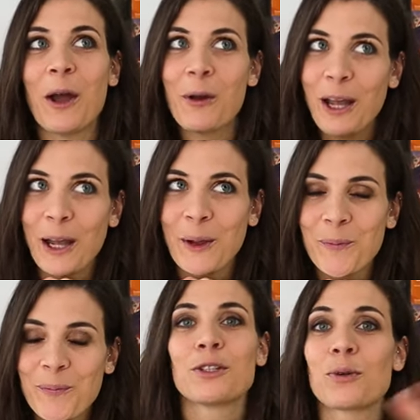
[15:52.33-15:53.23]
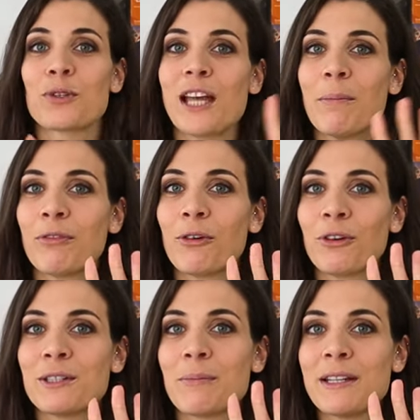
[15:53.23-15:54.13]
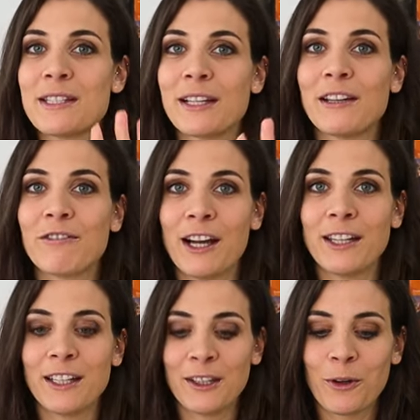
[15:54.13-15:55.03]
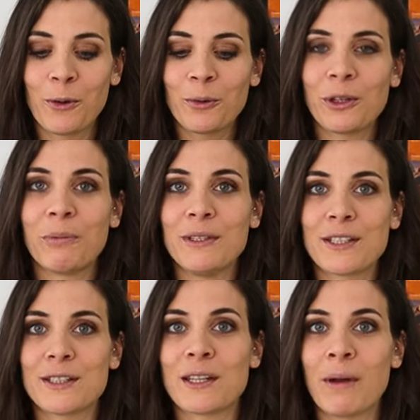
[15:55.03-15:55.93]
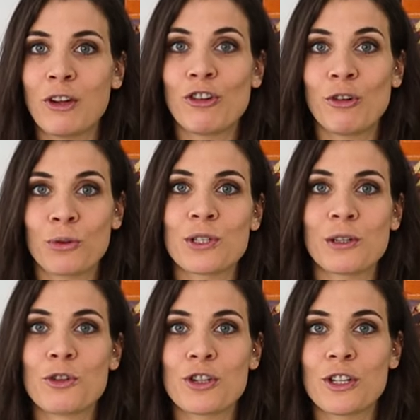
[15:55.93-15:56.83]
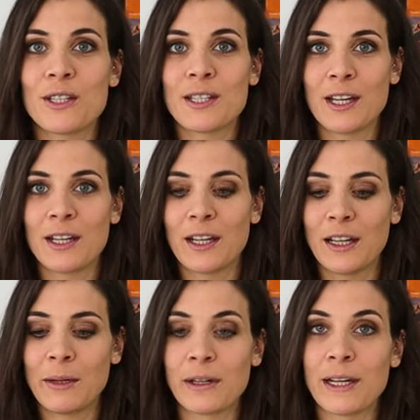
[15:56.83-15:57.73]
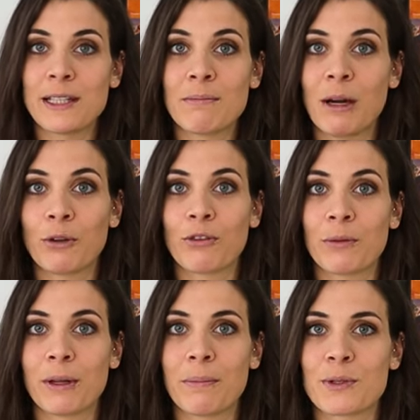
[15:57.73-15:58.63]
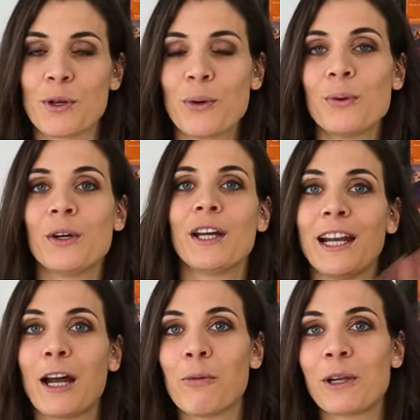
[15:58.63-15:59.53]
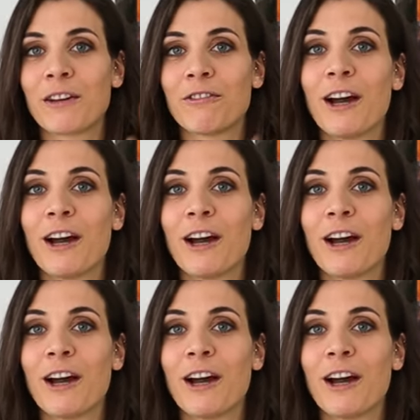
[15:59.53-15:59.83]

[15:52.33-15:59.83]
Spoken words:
Okay, so step 4 is basically finding all the pieces that match your solutions and eliminate them out from the puzzle. And now we can